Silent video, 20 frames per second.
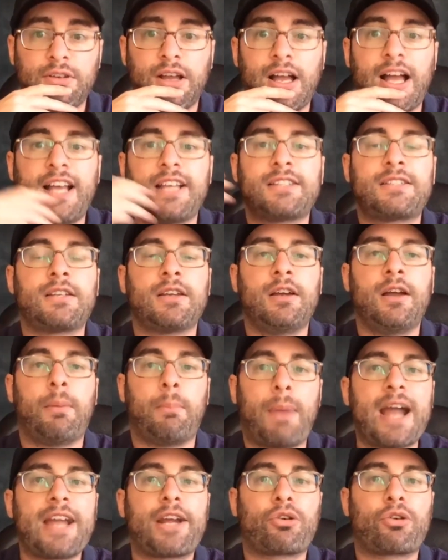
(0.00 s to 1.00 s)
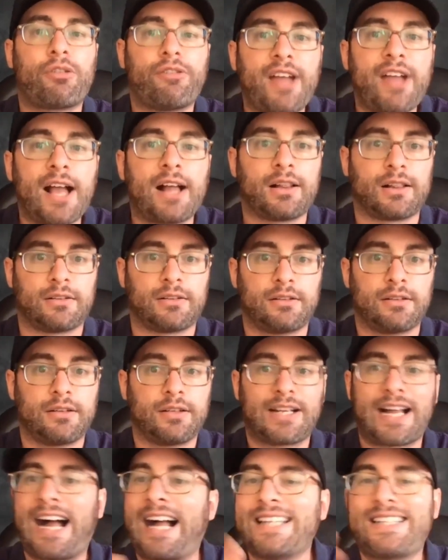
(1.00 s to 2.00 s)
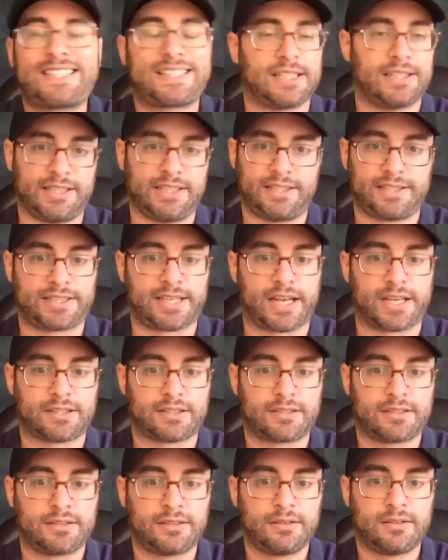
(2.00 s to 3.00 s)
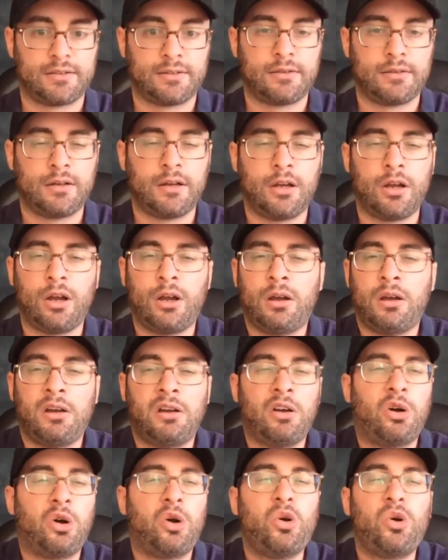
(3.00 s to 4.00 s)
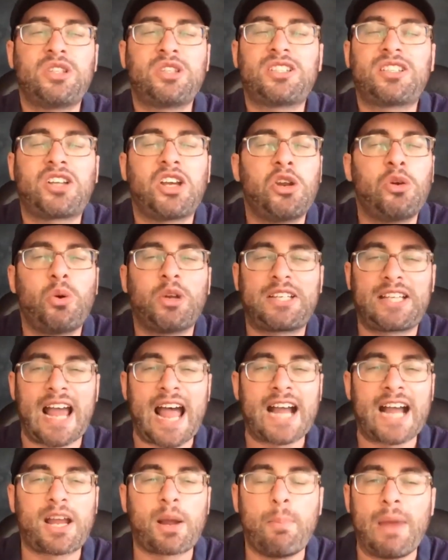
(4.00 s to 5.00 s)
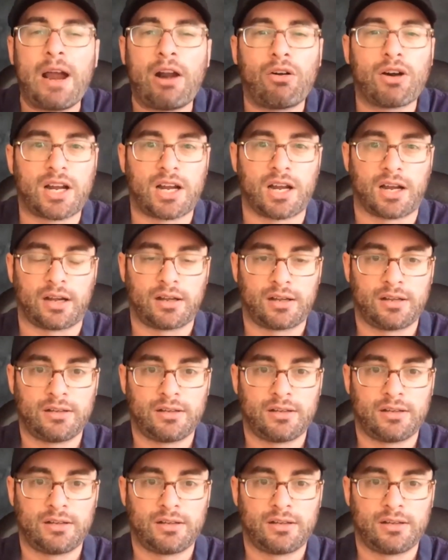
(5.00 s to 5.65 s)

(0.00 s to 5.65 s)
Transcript: As Mike Gravel constantly says, who's going to attack America?